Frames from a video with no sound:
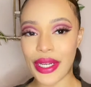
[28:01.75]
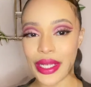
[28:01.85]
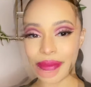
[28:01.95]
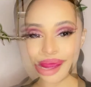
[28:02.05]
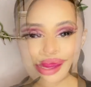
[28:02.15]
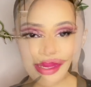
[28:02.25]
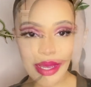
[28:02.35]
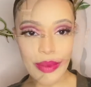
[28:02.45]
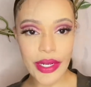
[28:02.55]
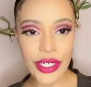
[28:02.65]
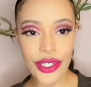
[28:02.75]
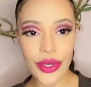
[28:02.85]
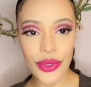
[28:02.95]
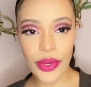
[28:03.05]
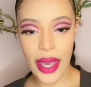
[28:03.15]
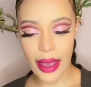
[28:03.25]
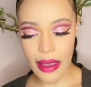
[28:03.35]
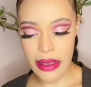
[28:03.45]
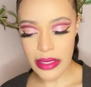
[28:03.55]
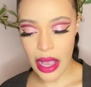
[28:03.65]
Lastly, I want to show you
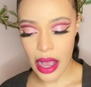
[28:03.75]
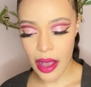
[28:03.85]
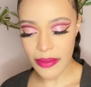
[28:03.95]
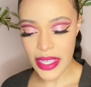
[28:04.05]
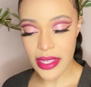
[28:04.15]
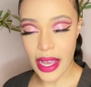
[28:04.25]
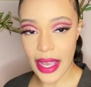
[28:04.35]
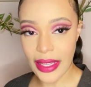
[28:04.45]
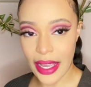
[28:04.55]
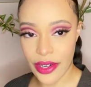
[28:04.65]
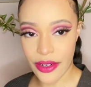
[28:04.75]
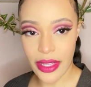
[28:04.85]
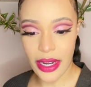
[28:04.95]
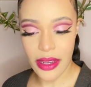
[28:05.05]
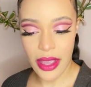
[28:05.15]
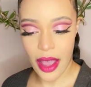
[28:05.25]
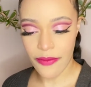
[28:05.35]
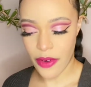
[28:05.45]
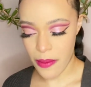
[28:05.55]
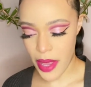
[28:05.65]
guys this highlighter that I got
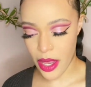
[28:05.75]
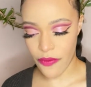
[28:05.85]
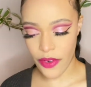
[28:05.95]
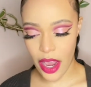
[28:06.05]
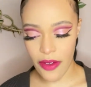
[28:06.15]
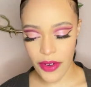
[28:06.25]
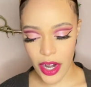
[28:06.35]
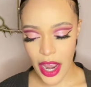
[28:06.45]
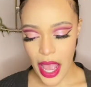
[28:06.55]
from Makeup Forever.